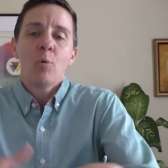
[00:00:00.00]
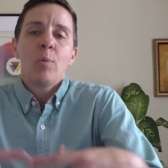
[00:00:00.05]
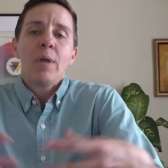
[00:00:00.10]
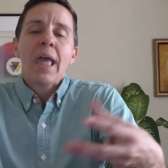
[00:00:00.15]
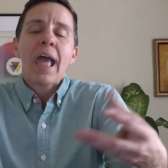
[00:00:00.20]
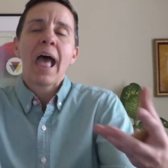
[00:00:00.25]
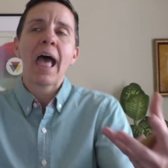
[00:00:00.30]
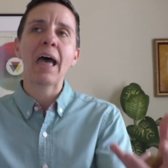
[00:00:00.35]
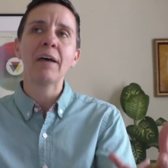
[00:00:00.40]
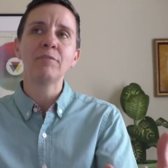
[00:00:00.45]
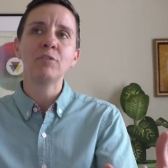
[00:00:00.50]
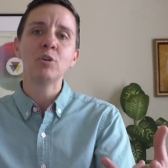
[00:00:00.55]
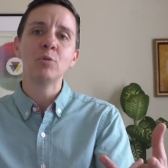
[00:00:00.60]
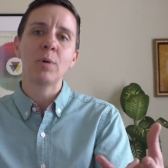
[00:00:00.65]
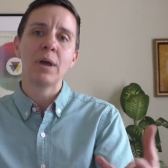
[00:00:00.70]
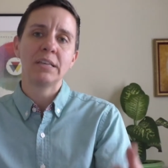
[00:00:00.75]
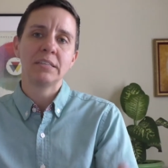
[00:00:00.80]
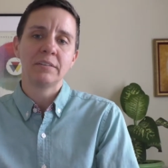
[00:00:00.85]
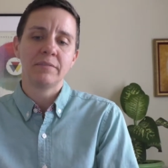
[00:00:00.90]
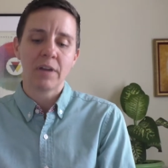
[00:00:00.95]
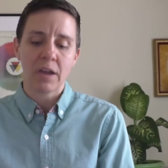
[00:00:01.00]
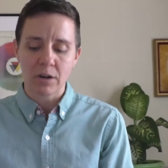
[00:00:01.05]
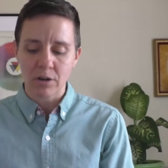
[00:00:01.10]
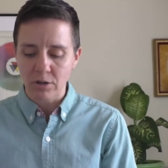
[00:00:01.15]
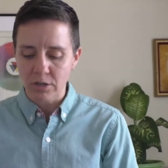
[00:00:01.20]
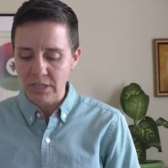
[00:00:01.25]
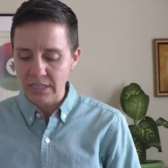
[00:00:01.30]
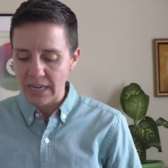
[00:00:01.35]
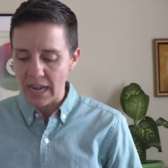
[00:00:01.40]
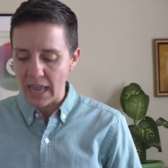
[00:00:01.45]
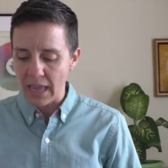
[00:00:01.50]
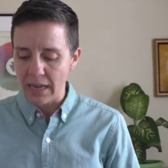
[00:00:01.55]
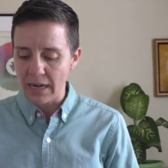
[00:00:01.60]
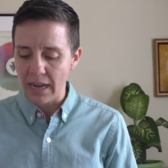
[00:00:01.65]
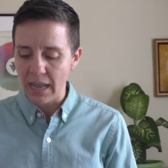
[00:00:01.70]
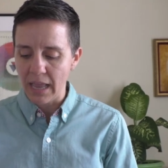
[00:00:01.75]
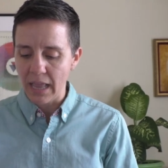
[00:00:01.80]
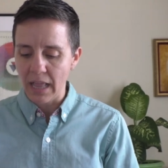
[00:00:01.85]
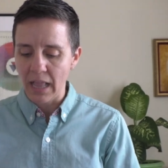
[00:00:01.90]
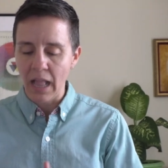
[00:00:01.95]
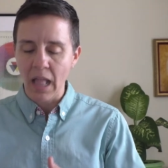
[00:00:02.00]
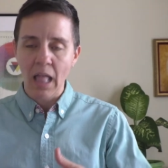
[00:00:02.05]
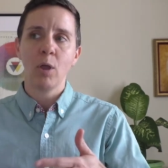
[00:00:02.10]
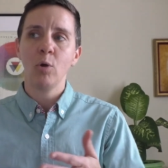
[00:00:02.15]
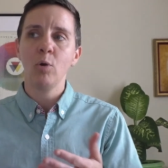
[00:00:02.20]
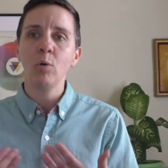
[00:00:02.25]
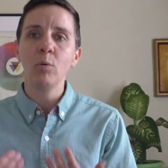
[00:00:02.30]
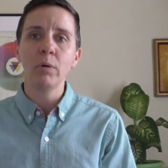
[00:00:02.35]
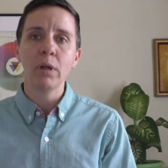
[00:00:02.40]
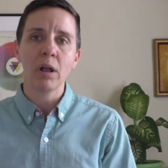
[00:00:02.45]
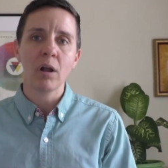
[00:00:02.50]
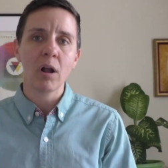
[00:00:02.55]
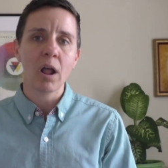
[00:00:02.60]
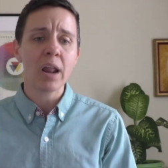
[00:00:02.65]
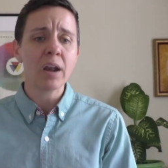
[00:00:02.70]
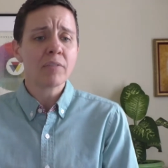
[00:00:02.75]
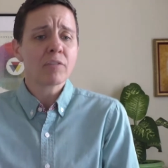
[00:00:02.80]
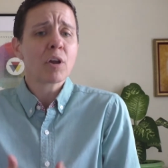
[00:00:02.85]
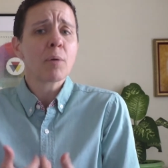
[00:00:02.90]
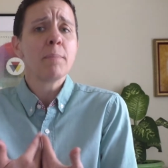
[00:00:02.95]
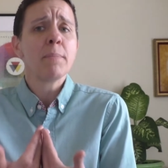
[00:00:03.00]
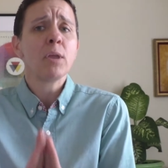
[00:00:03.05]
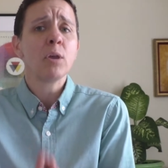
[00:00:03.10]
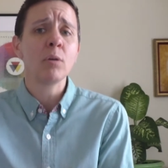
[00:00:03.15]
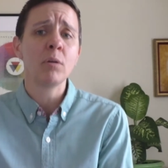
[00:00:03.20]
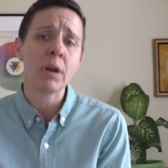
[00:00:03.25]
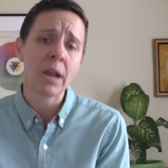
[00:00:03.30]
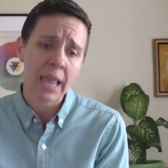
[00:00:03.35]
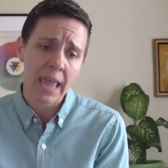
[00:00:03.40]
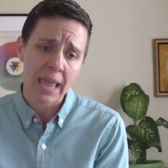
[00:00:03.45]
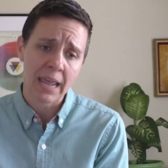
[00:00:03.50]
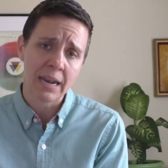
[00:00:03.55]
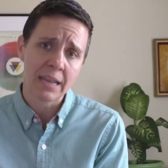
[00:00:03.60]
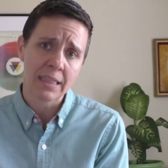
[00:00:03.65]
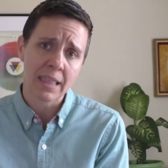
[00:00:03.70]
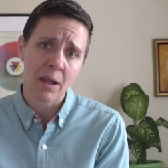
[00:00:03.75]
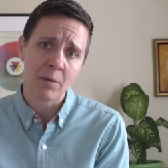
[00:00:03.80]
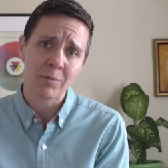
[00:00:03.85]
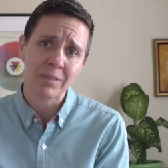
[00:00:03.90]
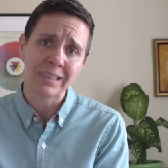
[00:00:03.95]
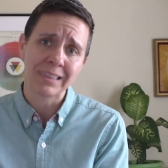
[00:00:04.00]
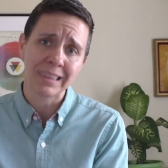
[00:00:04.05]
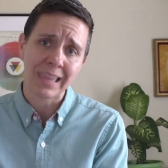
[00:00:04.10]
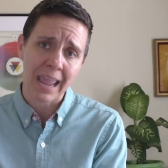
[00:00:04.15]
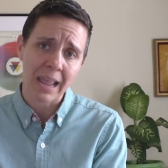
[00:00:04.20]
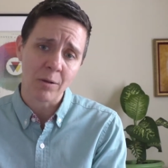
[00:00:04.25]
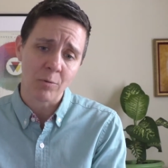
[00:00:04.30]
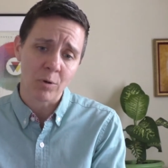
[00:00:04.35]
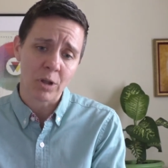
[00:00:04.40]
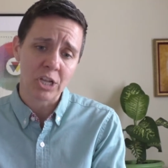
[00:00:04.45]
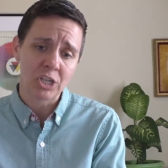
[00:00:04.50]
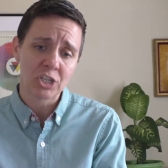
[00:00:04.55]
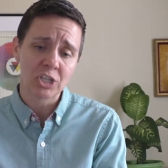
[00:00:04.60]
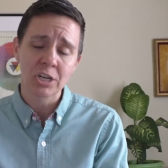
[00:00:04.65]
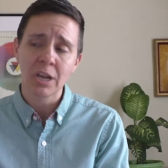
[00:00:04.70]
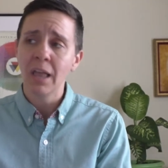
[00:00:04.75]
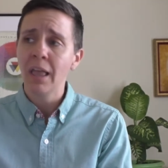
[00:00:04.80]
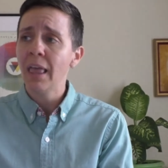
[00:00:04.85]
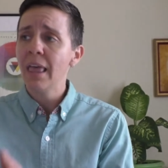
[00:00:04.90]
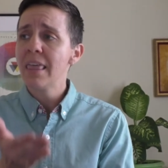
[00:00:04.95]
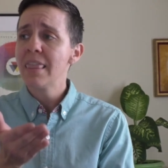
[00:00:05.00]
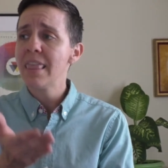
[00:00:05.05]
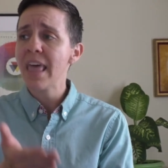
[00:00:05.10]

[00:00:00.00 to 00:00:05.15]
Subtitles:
we have new ways of understanding who we are and of communicating that with the language.